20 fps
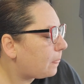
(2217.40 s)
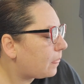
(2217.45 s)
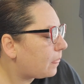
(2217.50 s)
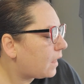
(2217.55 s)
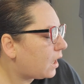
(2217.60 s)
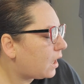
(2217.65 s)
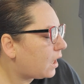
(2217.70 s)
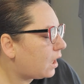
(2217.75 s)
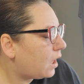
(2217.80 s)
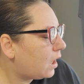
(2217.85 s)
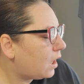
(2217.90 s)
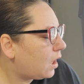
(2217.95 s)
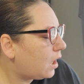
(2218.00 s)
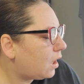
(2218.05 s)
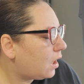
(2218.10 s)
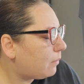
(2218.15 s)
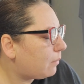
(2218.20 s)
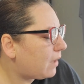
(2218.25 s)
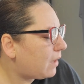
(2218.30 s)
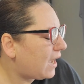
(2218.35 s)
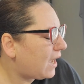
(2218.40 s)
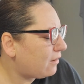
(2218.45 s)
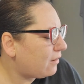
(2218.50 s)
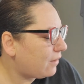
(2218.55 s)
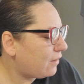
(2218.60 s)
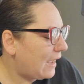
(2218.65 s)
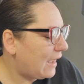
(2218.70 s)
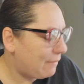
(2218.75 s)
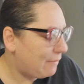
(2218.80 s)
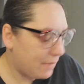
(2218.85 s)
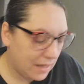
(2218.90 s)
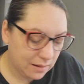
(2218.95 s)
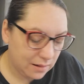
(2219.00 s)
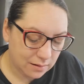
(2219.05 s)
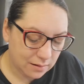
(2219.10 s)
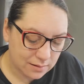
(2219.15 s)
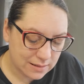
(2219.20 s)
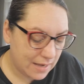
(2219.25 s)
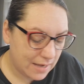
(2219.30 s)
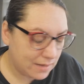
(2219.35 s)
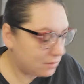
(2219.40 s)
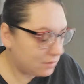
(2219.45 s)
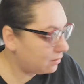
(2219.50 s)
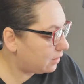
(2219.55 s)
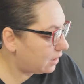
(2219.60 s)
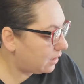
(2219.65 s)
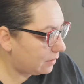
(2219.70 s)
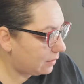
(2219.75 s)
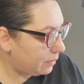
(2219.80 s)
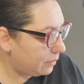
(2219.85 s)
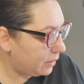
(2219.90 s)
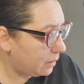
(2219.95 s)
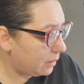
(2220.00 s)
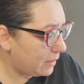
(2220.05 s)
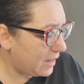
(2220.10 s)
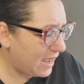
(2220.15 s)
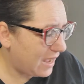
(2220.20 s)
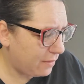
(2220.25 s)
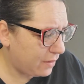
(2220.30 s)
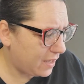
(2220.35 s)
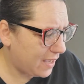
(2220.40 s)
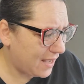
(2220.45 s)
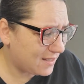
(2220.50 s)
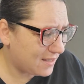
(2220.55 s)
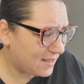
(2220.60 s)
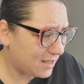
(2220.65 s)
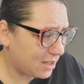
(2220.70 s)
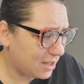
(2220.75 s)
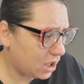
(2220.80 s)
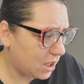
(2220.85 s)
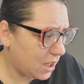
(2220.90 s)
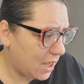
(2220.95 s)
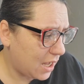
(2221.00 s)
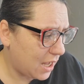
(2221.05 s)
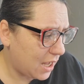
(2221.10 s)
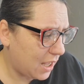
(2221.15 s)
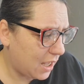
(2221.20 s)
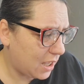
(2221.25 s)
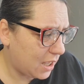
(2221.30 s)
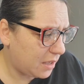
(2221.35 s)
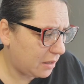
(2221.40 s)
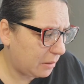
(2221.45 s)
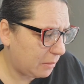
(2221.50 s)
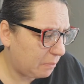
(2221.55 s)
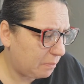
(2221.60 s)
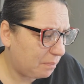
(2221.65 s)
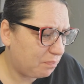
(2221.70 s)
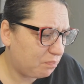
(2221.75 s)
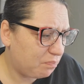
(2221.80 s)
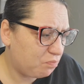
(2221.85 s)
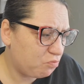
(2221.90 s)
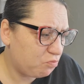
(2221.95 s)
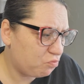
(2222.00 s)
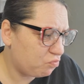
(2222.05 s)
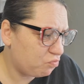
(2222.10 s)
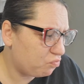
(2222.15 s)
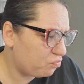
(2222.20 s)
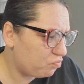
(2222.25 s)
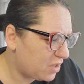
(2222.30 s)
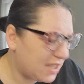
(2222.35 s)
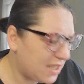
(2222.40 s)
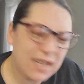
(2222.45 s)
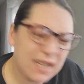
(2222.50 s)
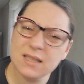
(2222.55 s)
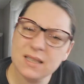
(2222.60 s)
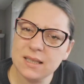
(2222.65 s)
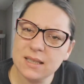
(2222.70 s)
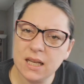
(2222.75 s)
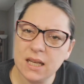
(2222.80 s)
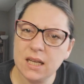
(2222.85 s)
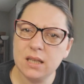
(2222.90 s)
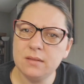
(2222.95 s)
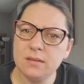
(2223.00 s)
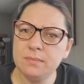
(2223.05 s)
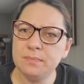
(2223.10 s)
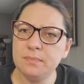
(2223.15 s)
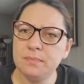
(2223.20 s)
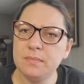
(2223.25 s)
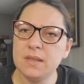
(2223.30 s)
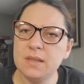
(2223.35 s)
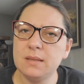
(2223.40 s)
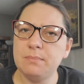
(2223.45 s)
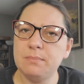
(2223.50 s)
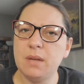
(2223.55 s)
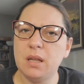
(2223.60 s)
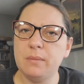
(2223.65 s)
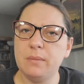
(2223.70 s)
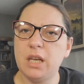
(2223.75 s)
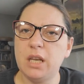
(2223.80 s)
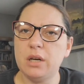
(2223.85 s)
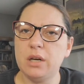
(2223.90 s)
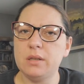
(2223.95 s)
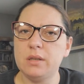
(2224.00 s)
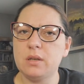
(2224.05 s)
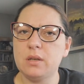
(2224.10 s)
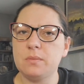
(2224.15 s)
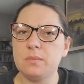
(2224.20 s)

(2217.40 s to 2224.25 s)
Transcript: Um, I don't have my little sizer thing up here, but I would guess they're like 16 millimeters.